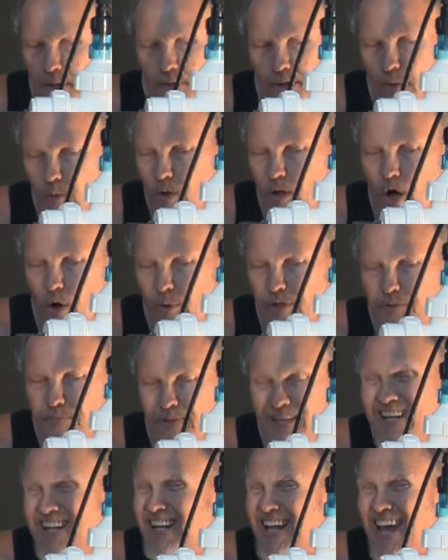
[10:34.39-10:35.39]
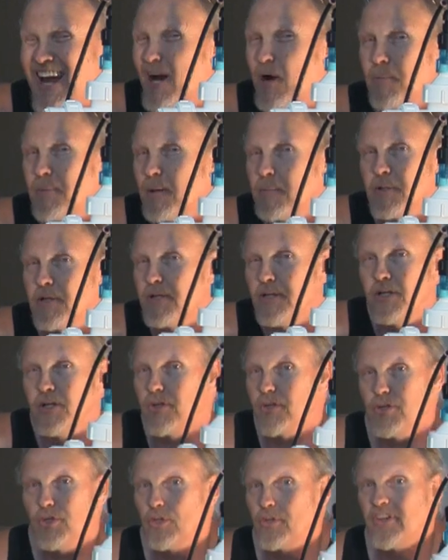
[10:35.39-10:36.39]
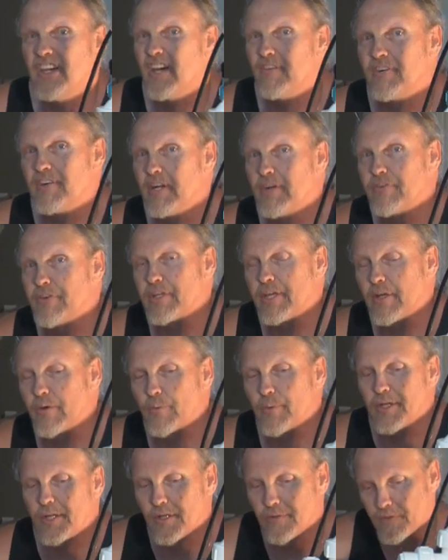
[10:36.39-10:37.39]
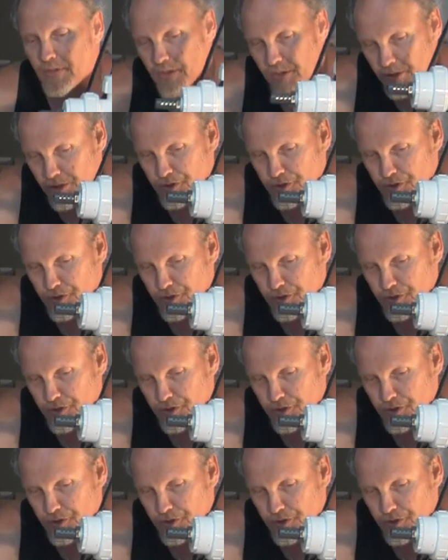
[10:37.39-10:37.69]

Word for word: there will always be an air bubble in here that you'll never ever get rid of.